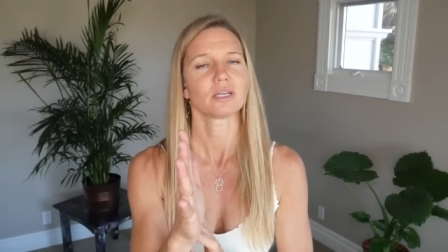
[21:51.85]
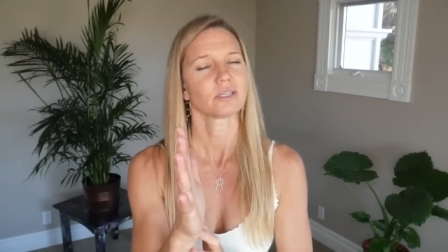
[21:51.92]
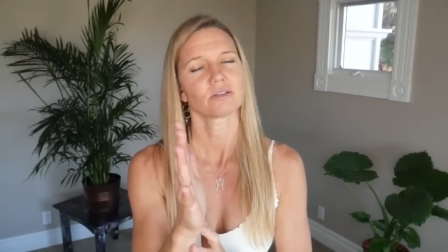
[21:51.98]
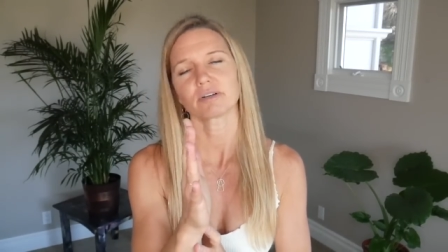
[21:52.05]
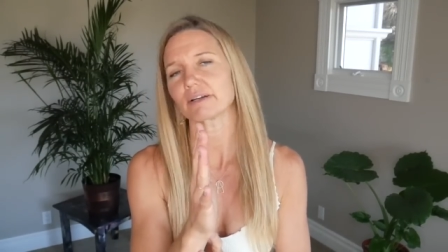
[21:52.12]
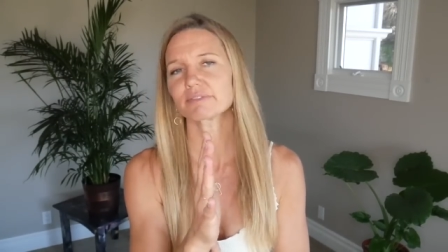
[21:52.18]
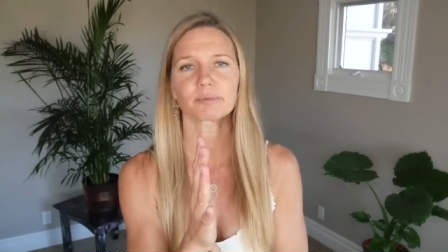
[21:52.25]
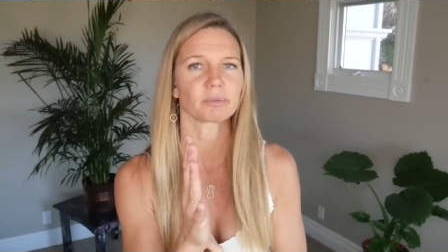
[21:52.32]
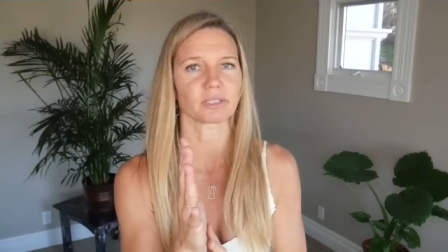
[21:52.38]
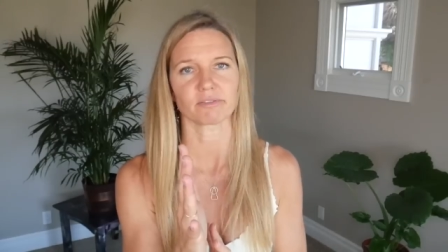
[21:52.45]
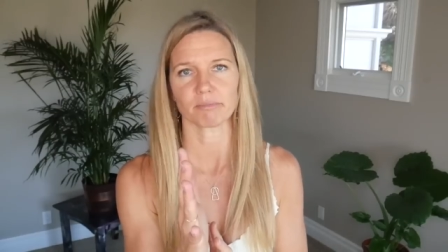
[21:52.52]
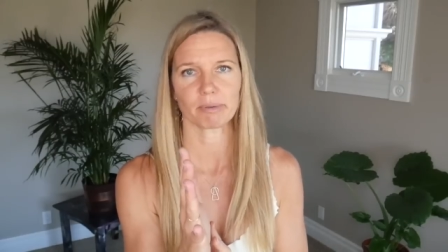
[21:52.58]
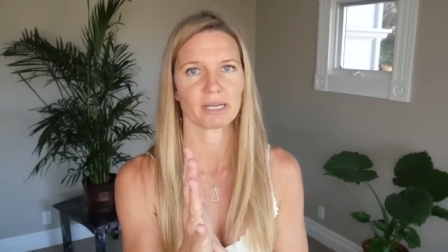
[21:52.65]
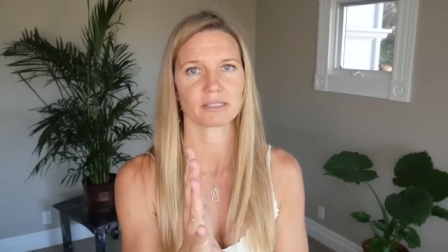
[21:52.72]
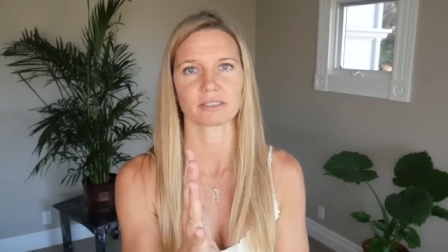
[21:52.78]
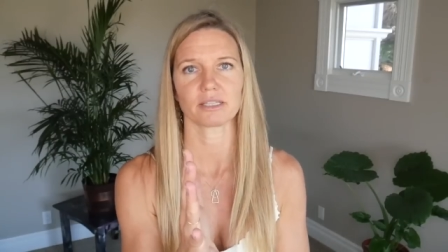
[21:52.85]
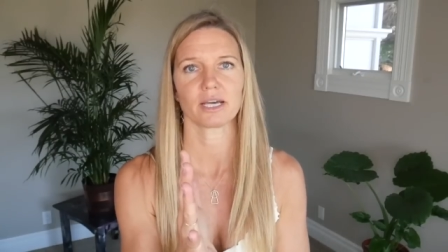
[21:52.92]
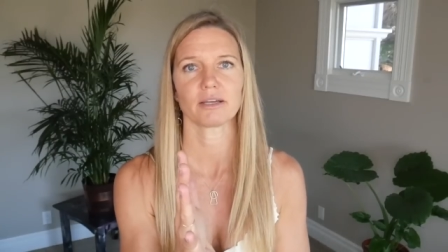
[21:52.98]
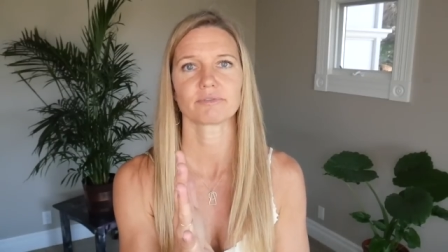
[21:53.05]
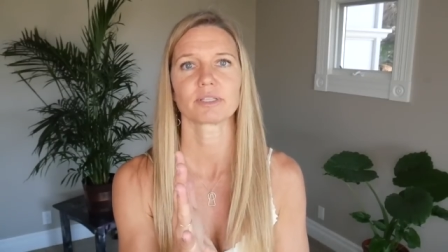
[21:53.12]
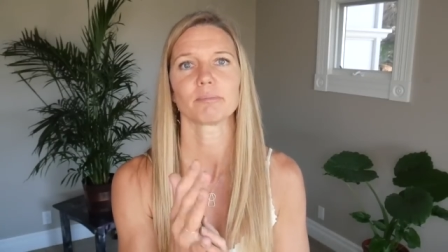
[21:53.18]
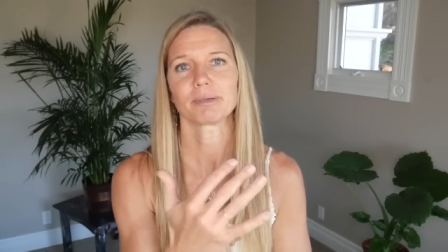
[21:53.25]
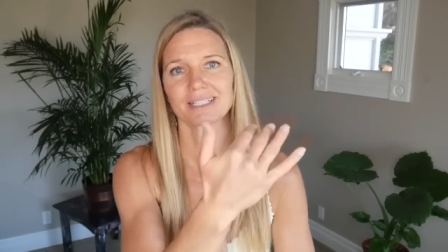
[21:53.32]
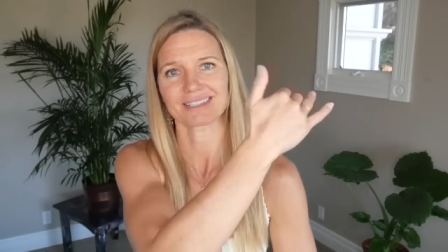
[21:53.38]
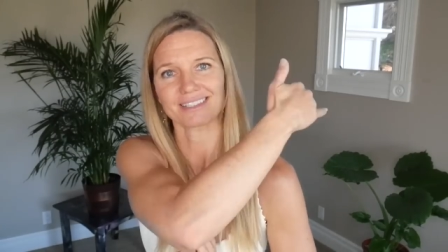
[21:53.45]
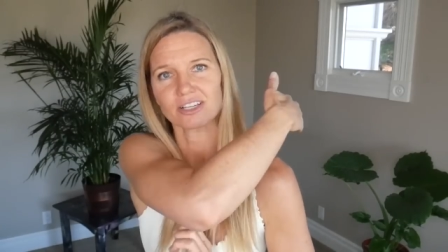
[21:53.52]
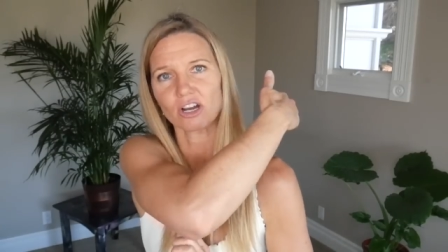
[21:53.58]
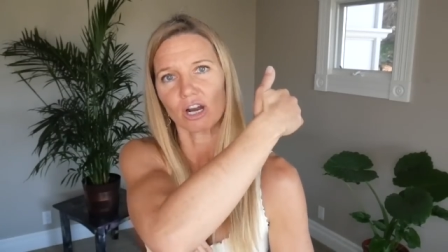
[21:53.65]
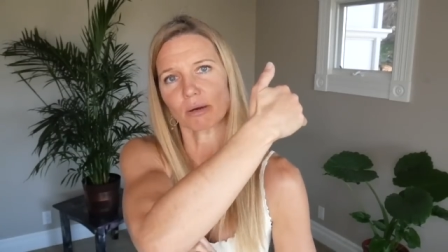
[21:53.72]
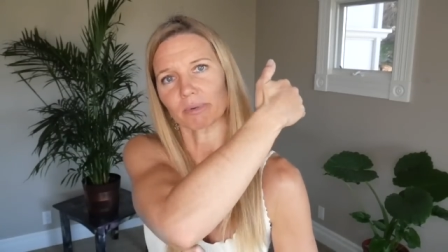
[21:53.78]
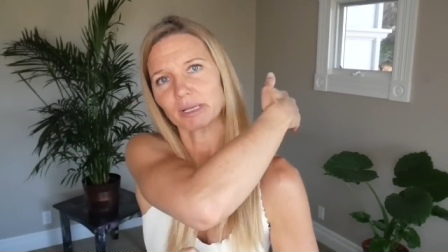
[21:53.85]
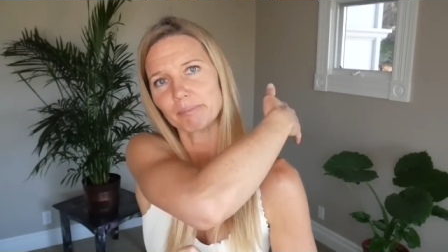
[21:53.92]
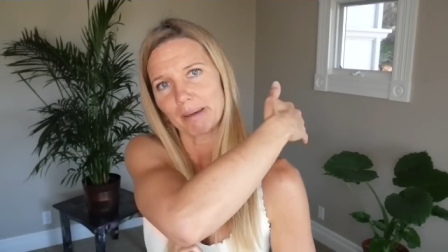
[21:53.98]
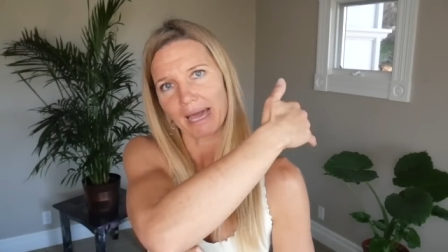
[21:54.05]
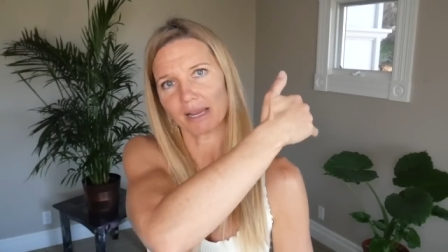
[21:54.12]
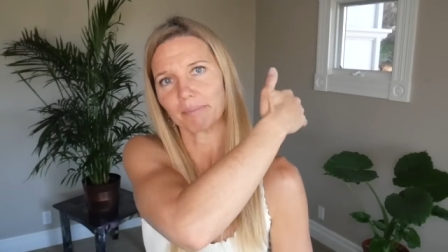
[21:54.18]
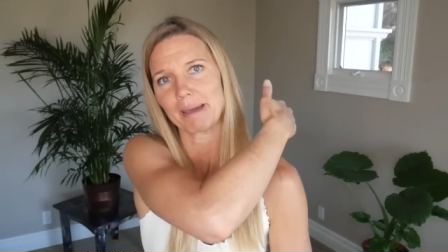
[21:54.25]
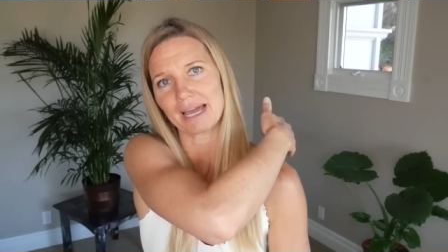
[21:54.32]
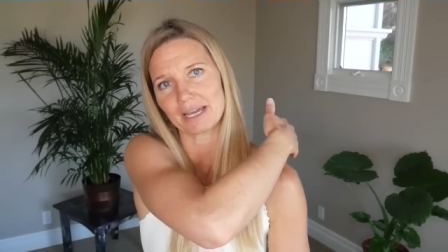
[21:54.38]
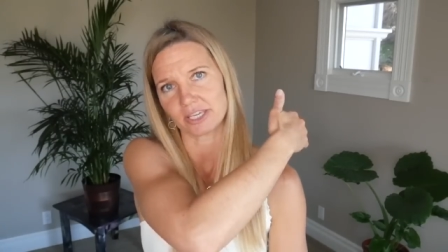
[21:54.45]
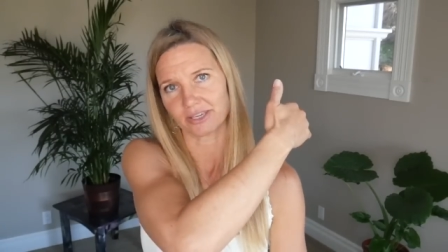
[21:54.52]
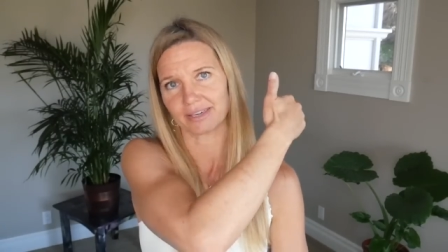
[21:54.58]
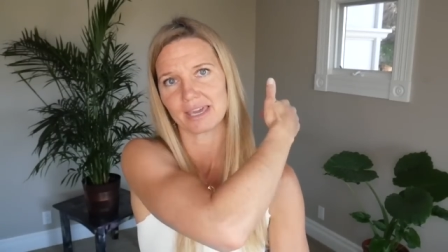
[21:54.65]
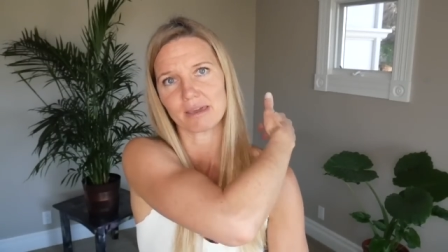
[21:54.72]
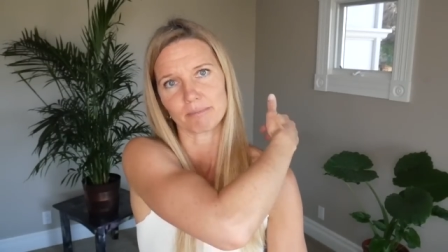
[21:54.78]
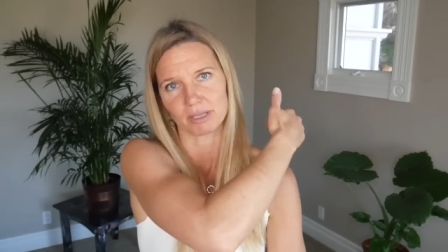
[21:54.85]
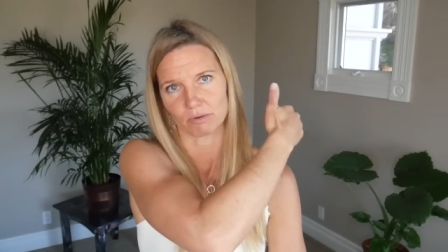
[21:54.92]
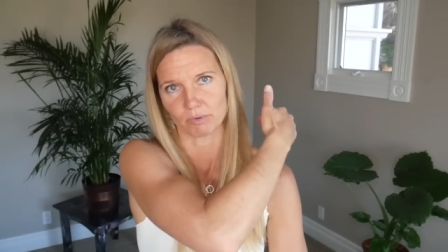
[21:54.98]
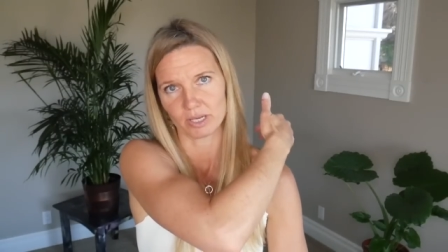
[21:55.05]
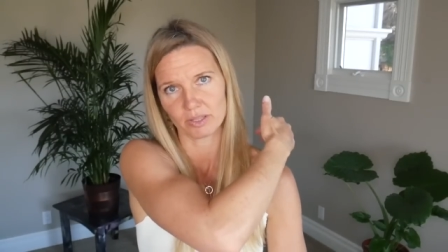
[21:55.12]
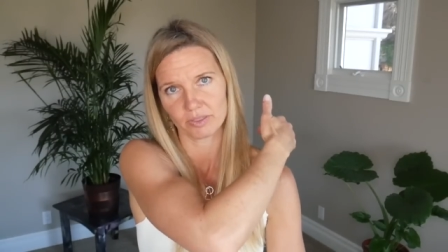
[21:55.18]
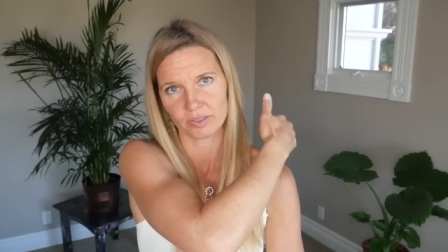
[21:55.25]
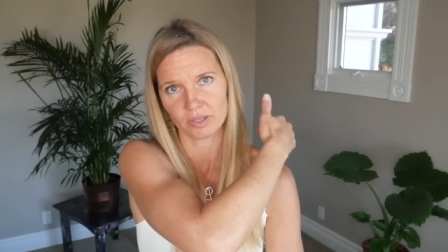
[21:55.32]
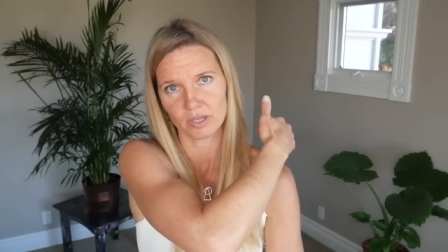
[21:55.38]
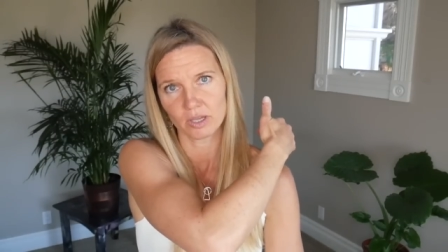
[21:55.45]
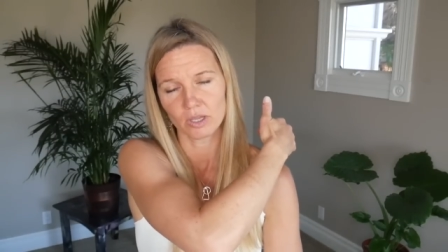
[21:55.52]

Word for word: You don't have to believe in past lives, but it's the karmic backpack you came in with.